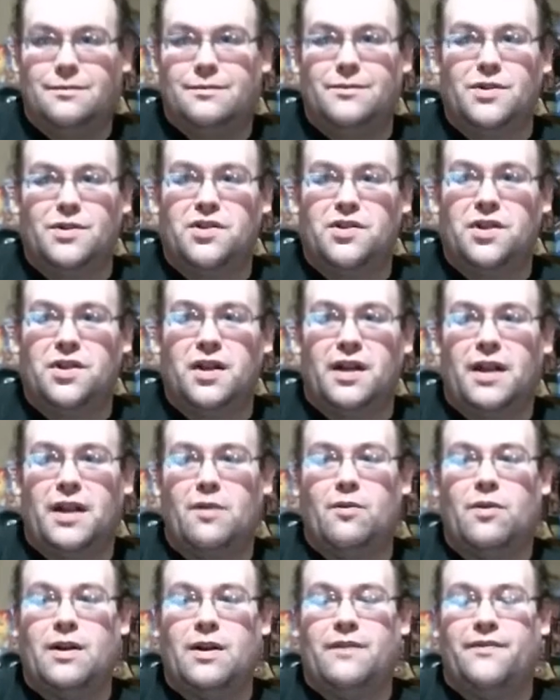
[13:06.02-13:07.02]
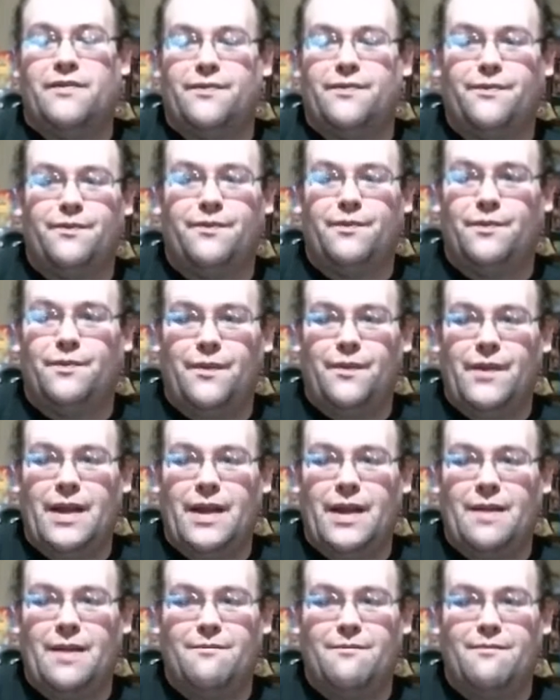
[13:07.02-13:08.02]
You're talking one of
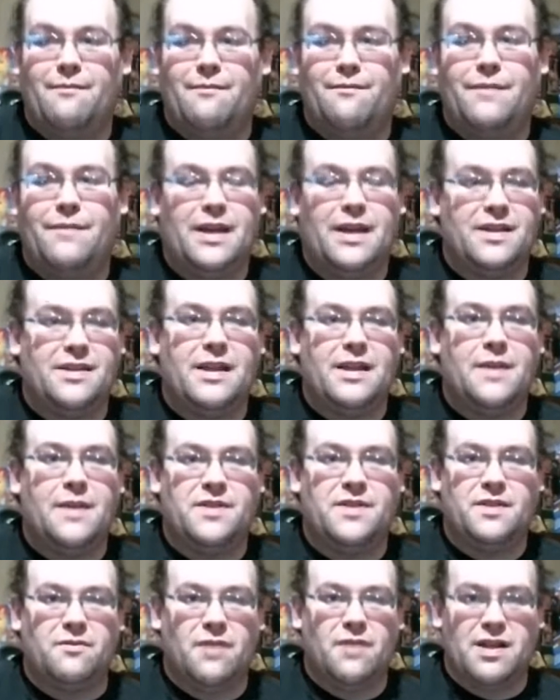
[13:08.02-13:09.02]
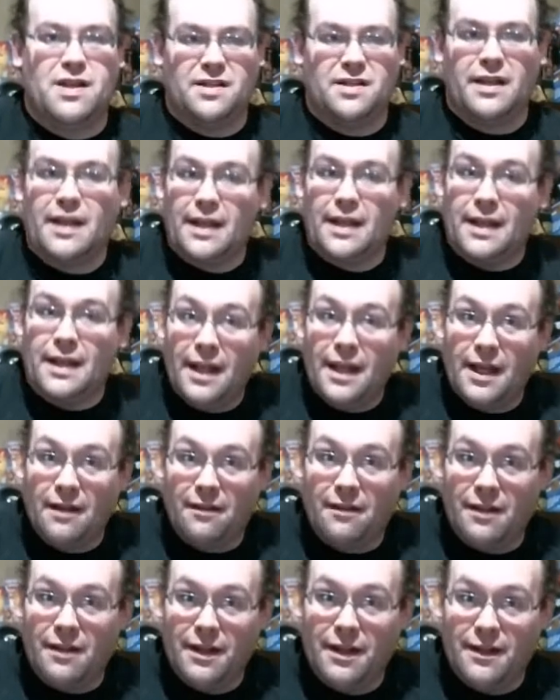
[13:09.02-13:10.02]
the biggest names in wrestling in
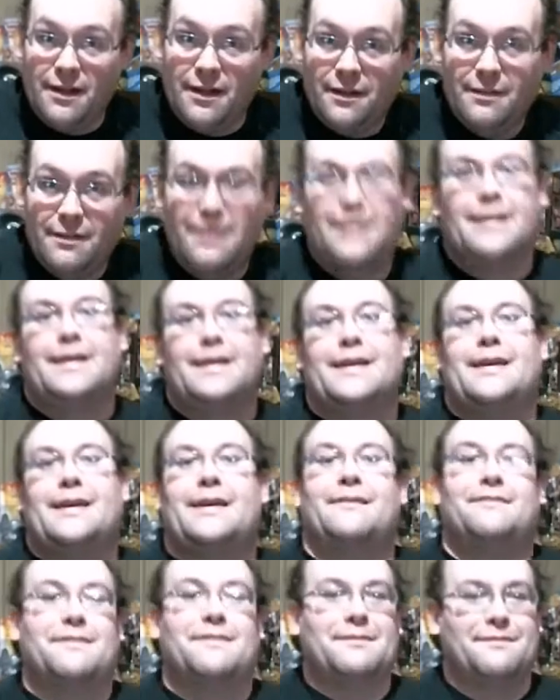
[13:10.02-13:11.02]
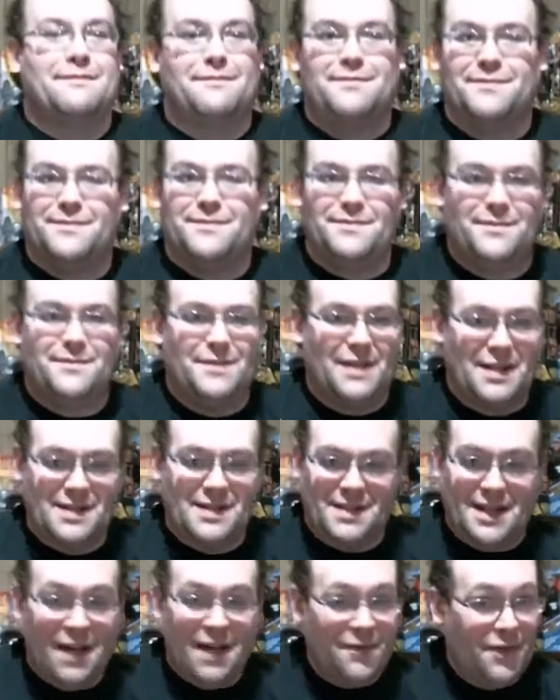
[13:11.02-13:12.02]
England.
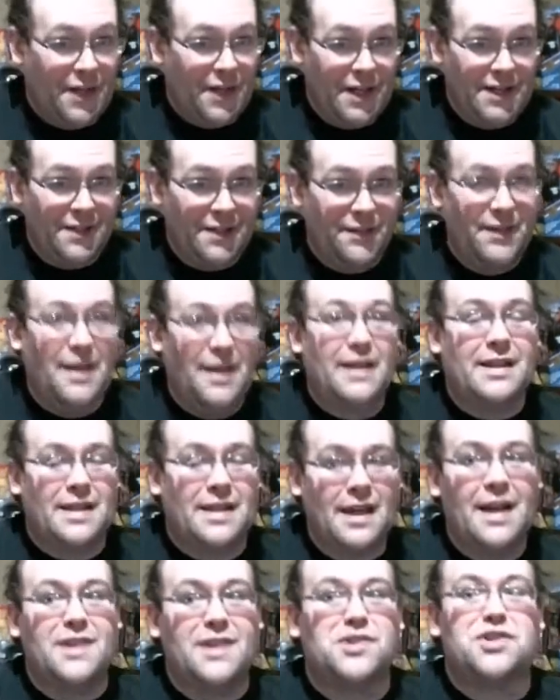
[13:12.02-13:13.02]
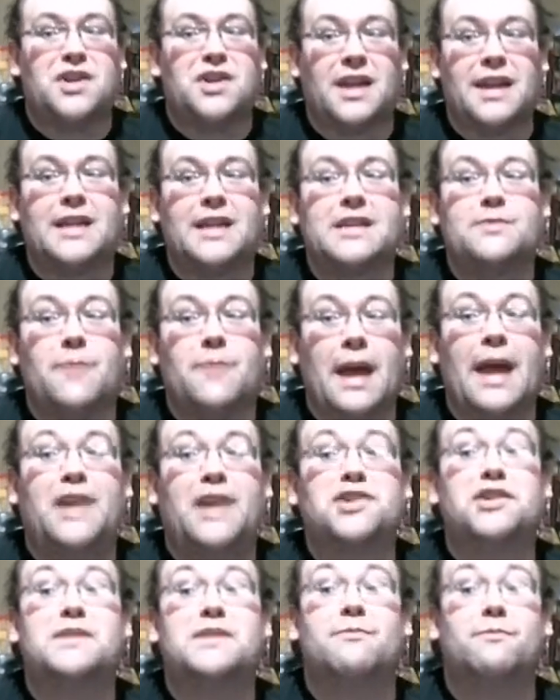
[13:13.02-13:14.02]
Let's not forget the fact, yes, she is
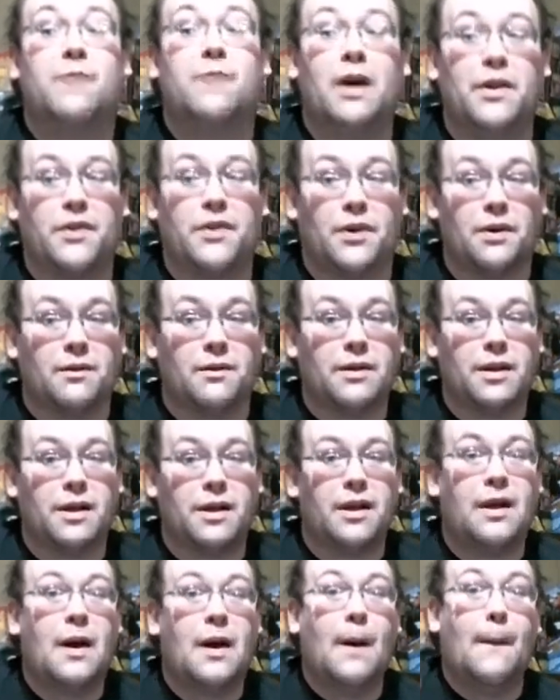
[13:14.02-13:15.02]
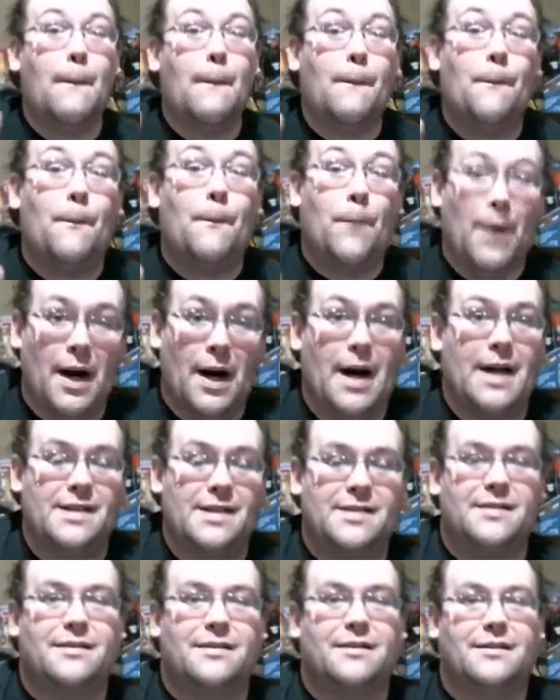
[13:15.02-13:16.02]
Paige's mother,
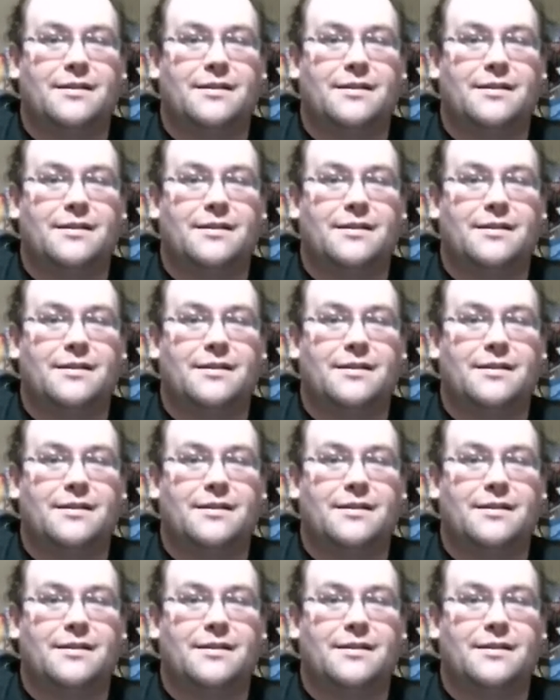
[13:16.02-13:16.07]
but